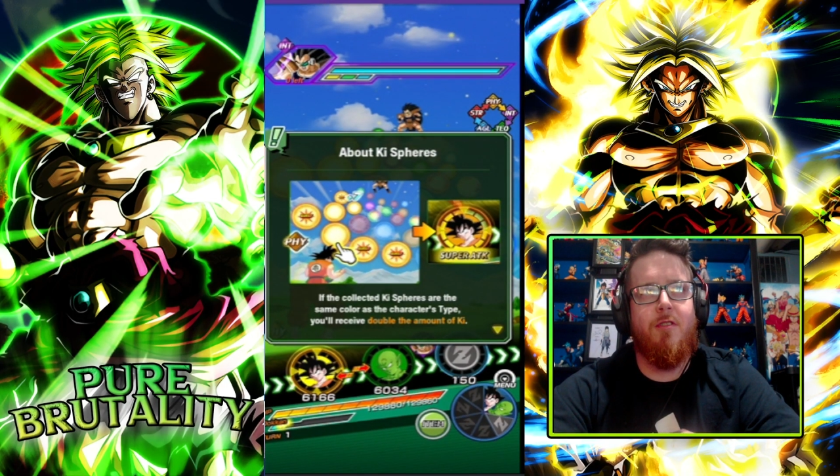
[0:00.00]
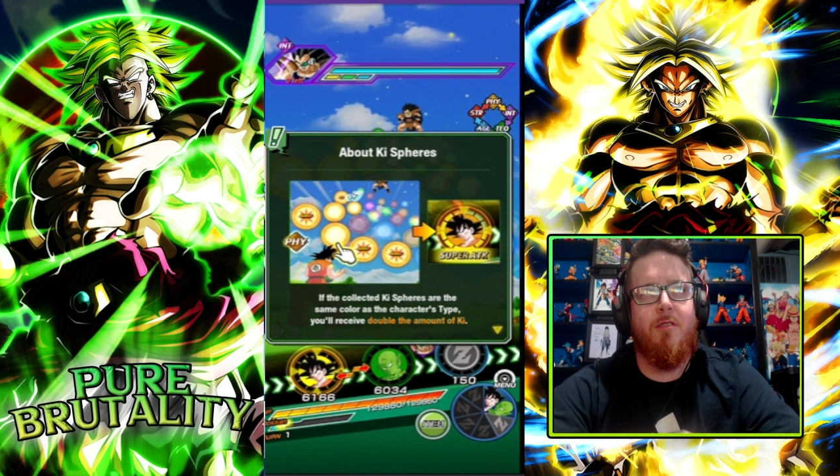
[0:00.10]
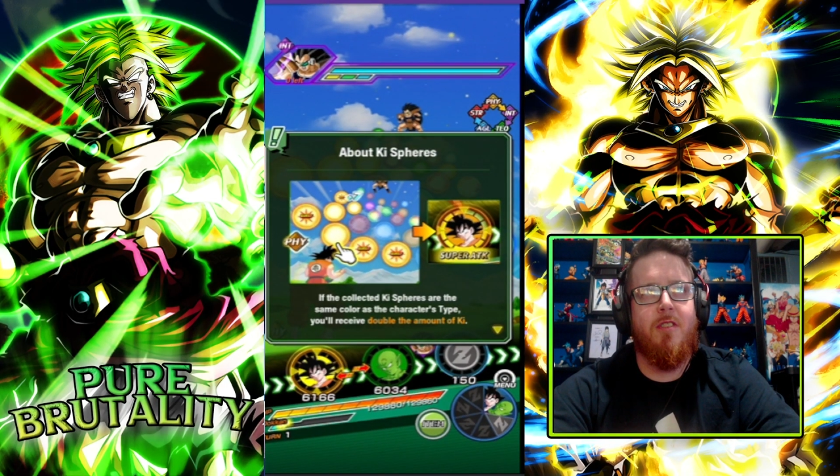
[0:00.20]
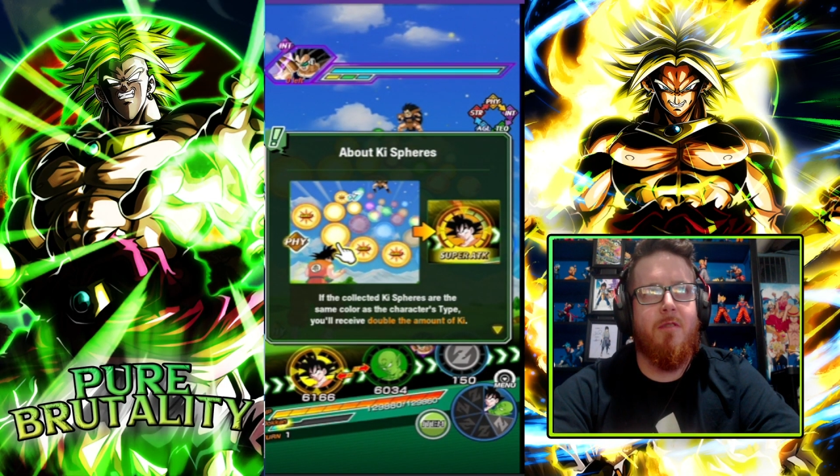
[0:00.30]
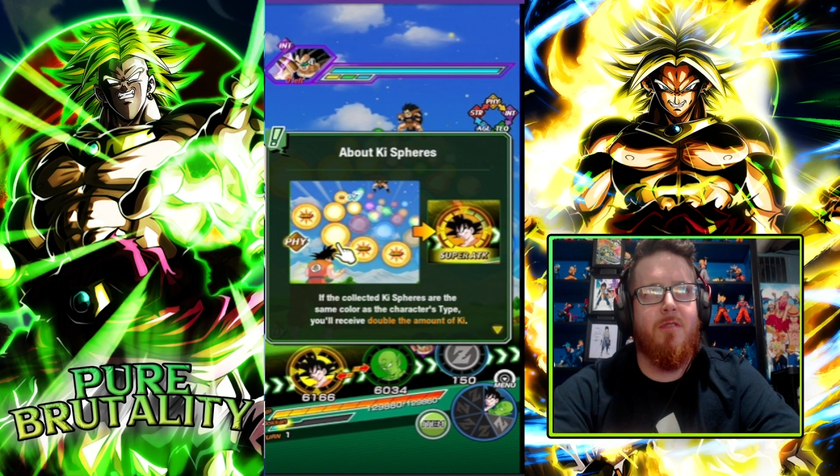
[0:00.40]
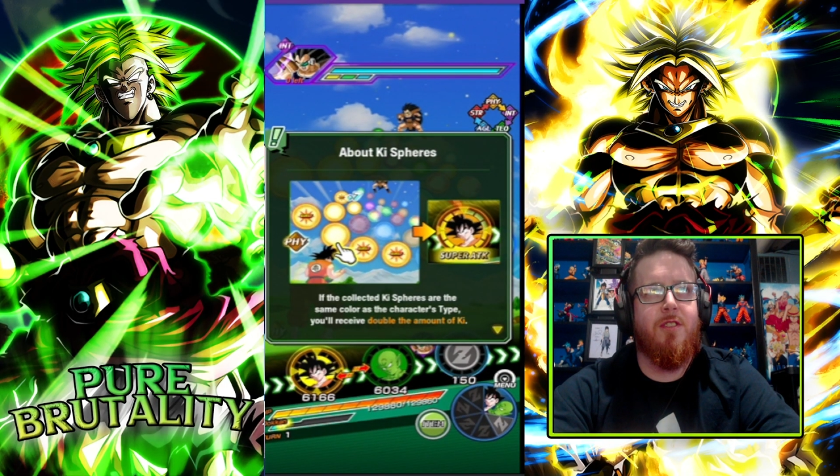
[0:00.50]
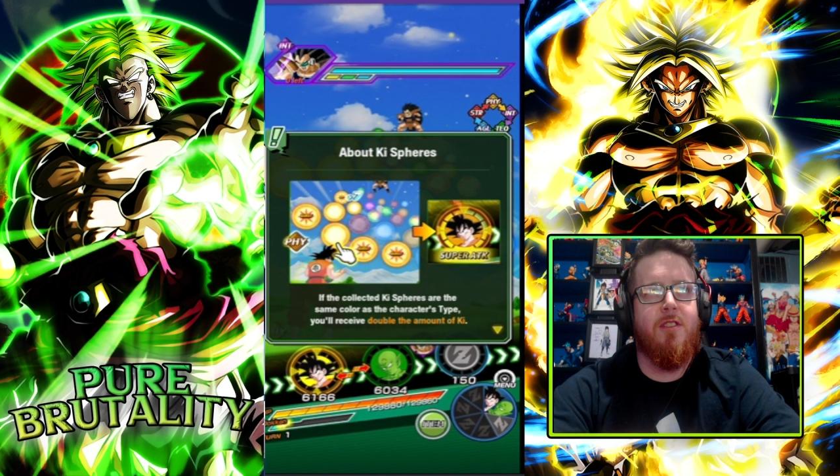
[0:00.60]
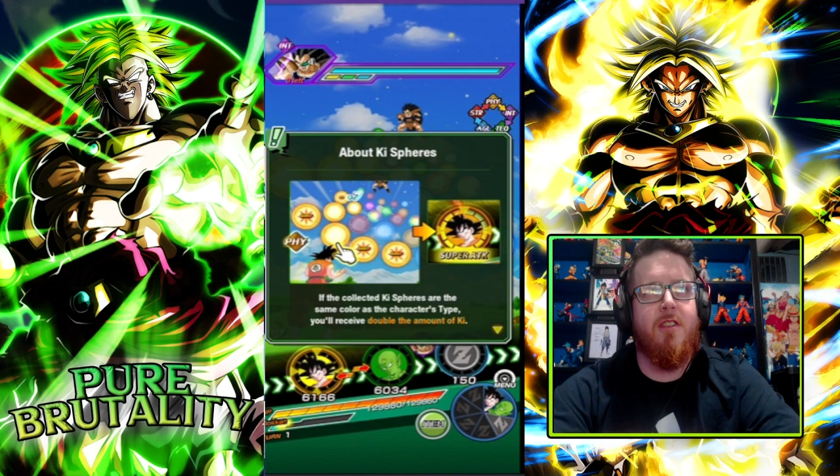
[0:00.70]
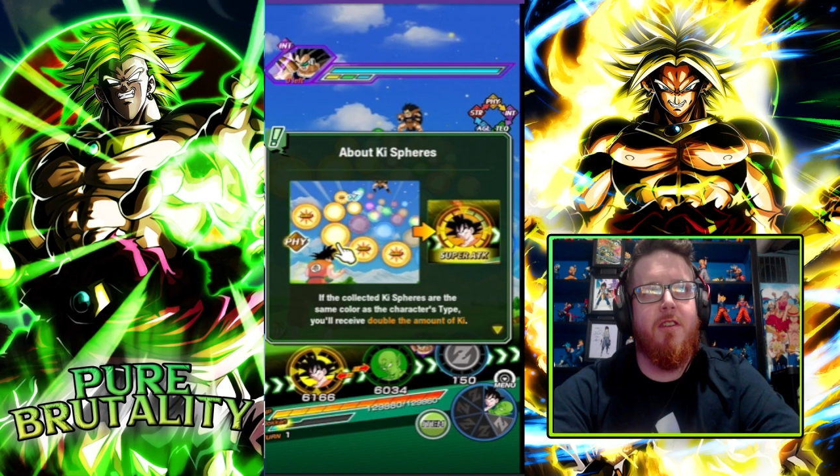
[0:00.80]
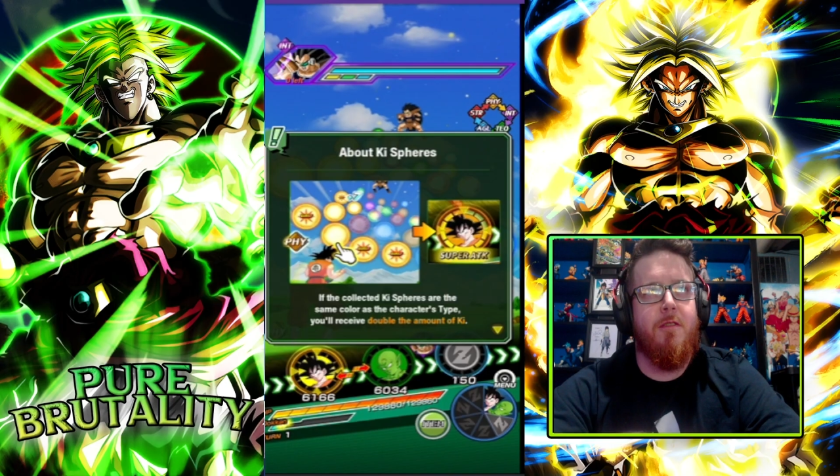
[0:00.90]
So it's always
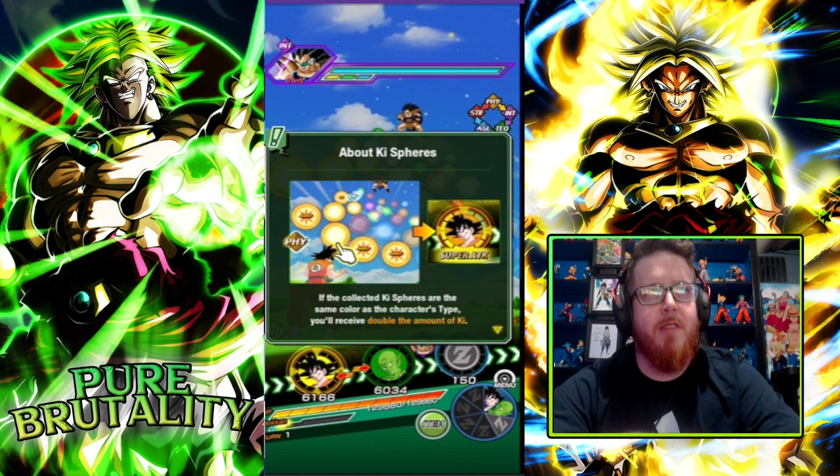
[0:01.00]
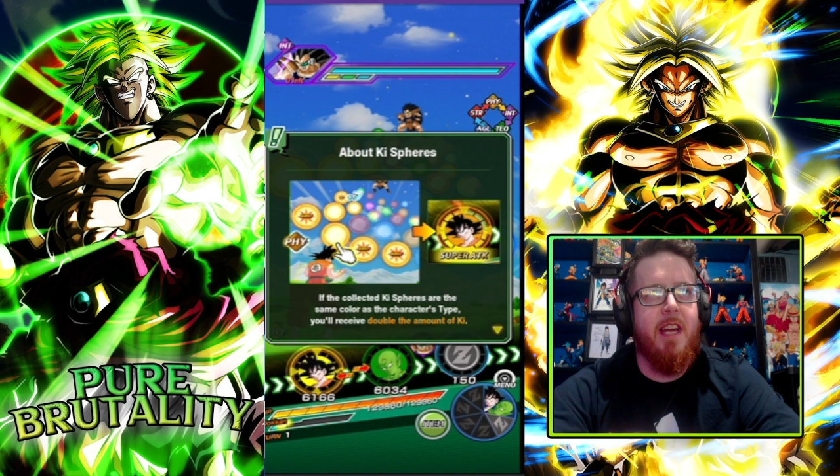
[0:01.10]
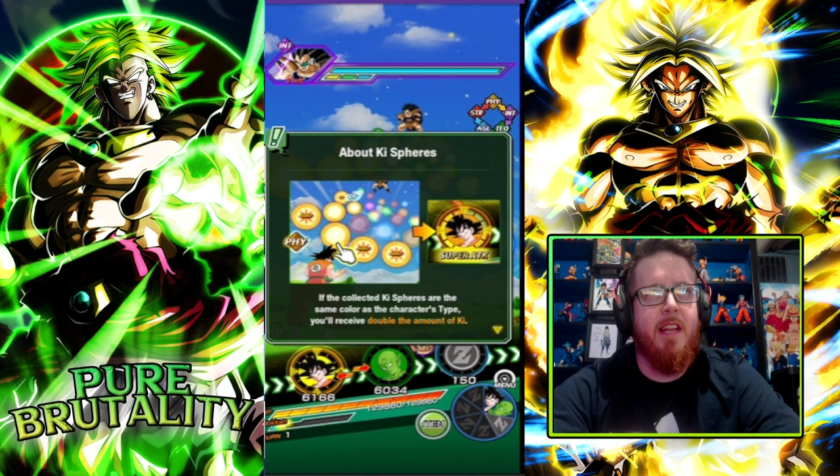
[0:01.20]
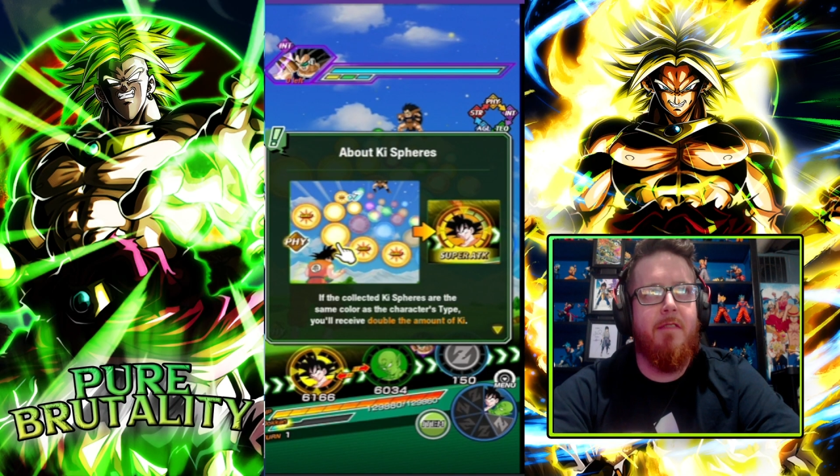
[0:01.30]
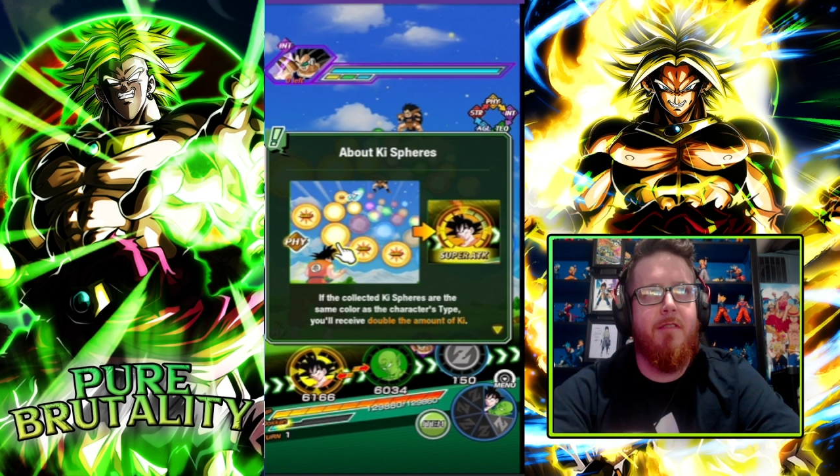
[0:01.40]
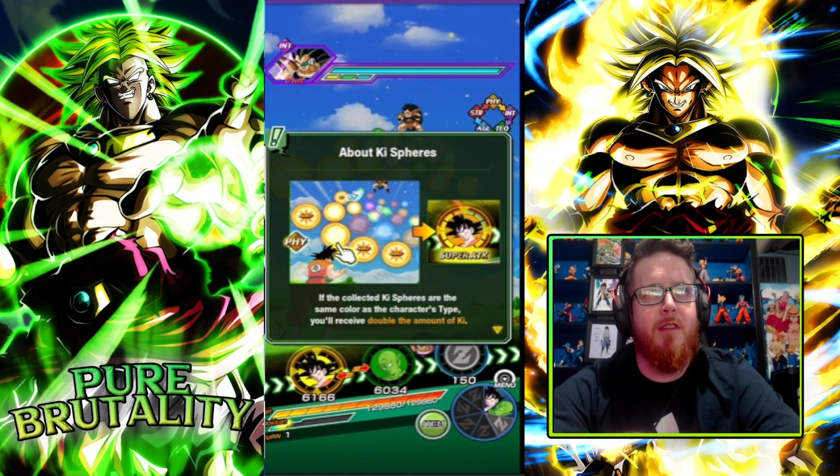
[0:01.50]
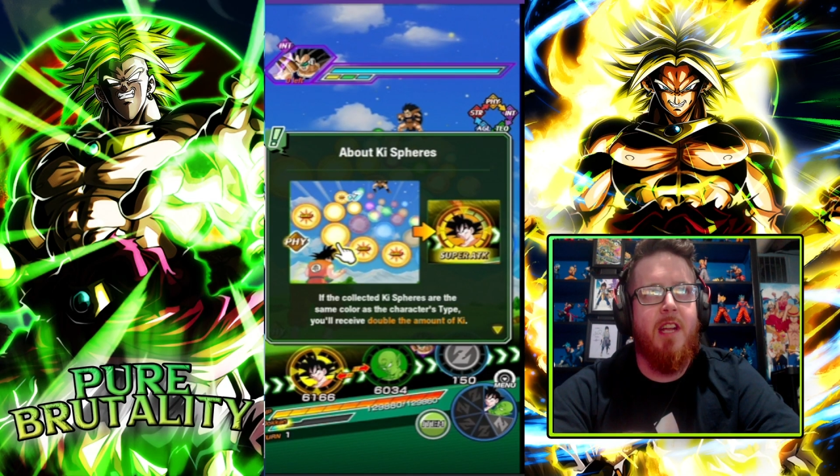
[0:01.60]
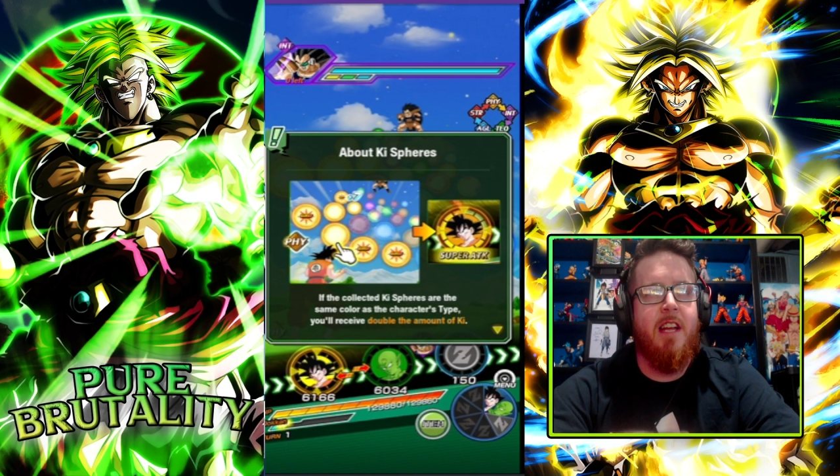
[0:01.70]
good to do that if you